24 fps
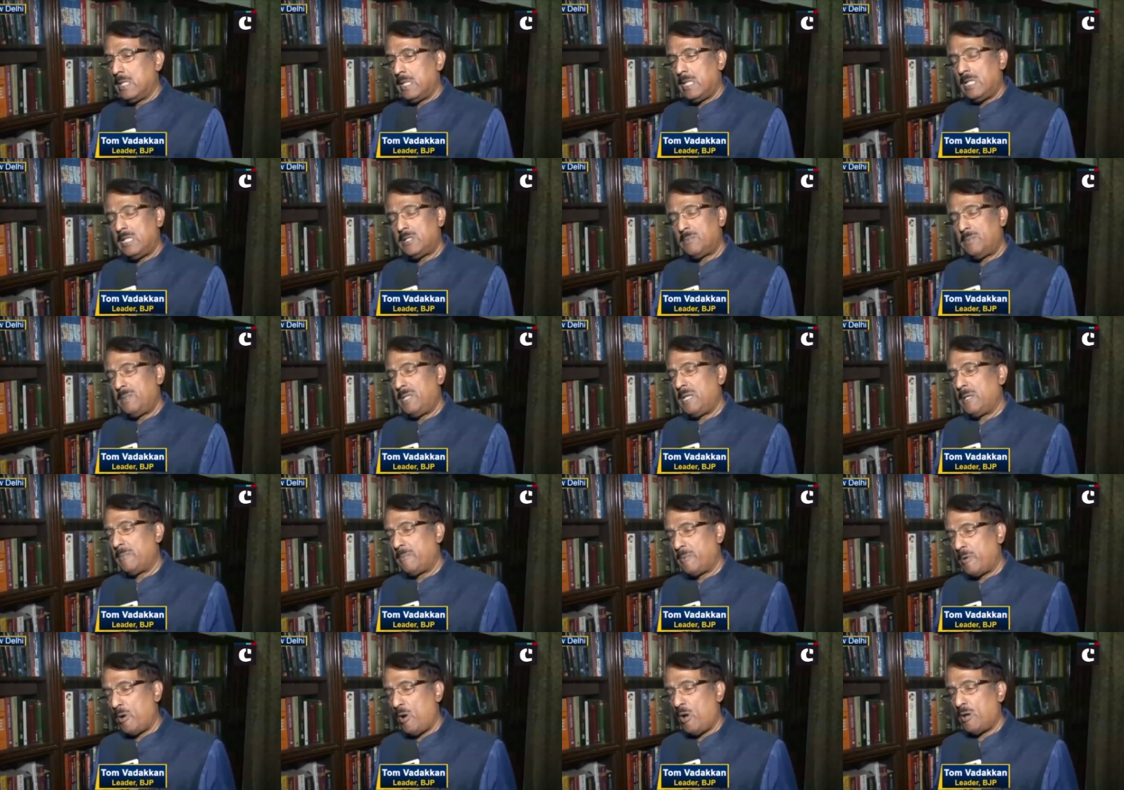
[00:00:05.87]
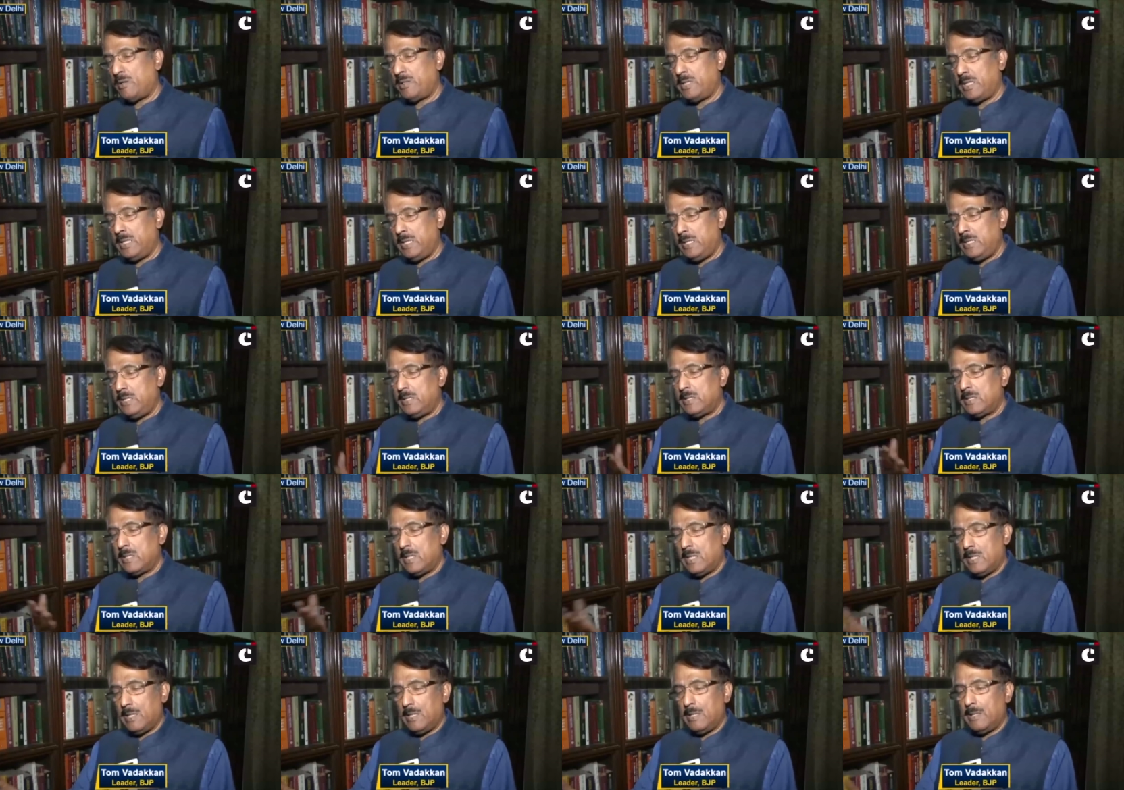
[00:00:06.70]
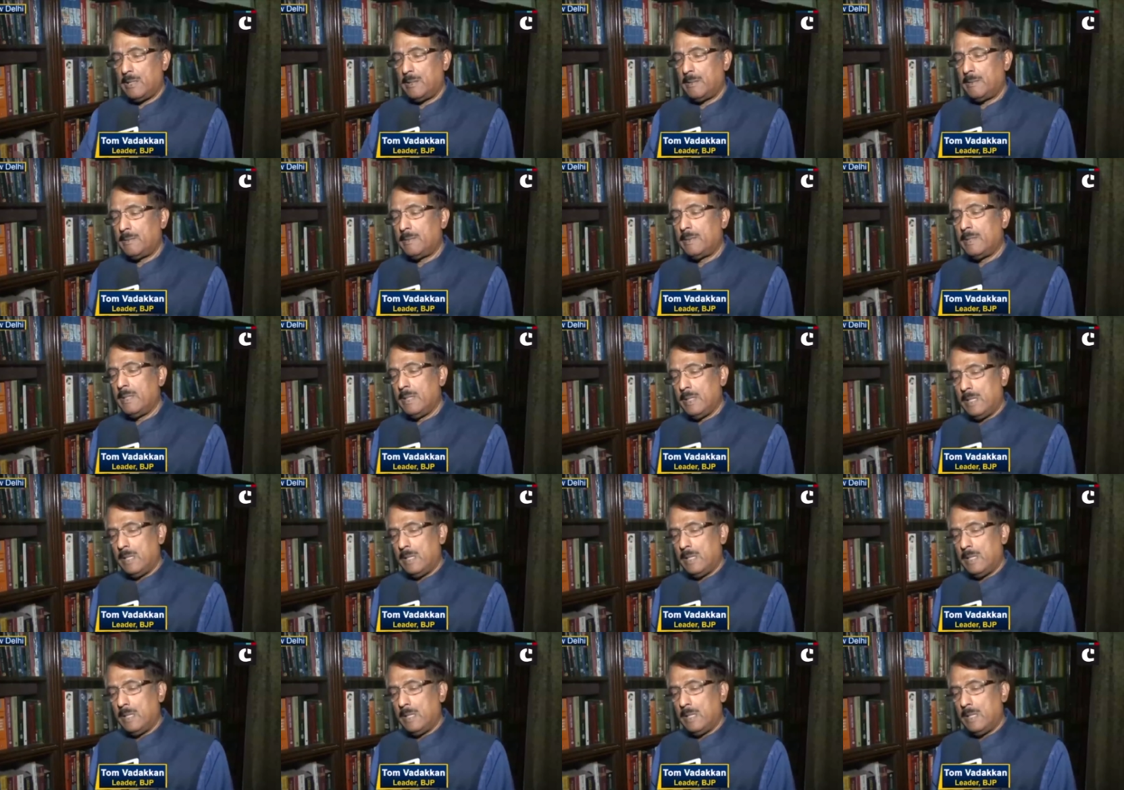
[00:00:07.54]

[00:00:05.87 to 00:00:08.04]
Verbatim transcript: He's been abroad, he's an uh,